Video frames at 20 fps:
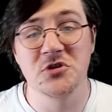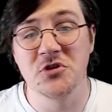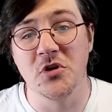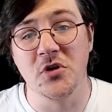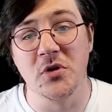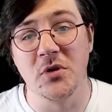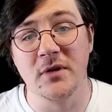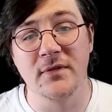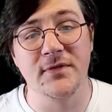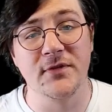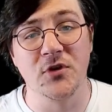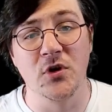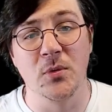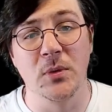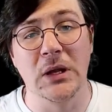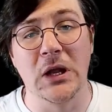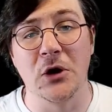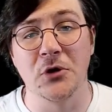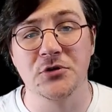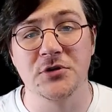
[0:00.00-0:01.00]
doesn't know if the door were
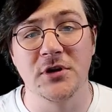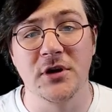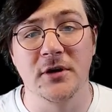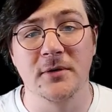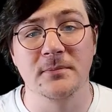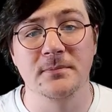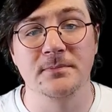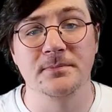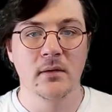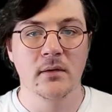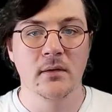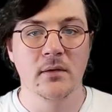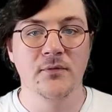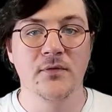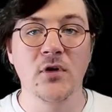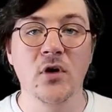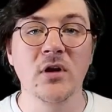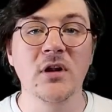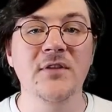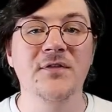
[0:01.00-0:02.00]
locked or not.
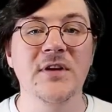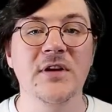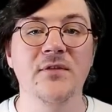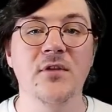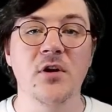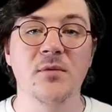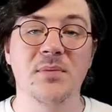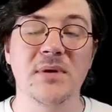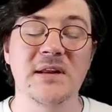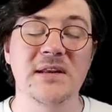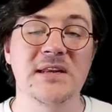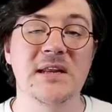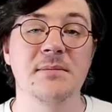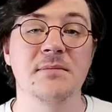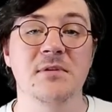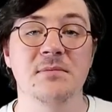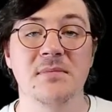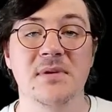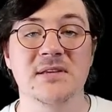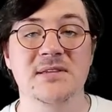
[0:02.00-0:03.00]
The only thing that had been
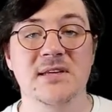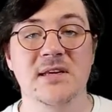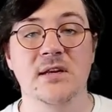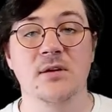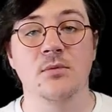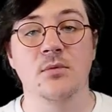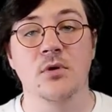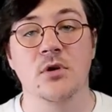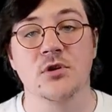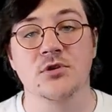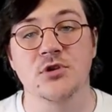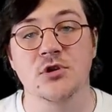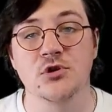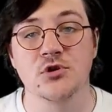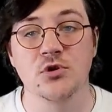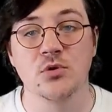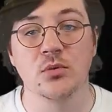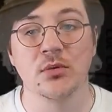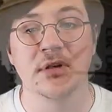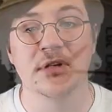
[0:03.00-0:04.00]
deemed missing was
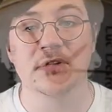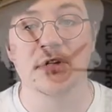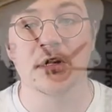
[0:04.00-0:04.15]
Julie's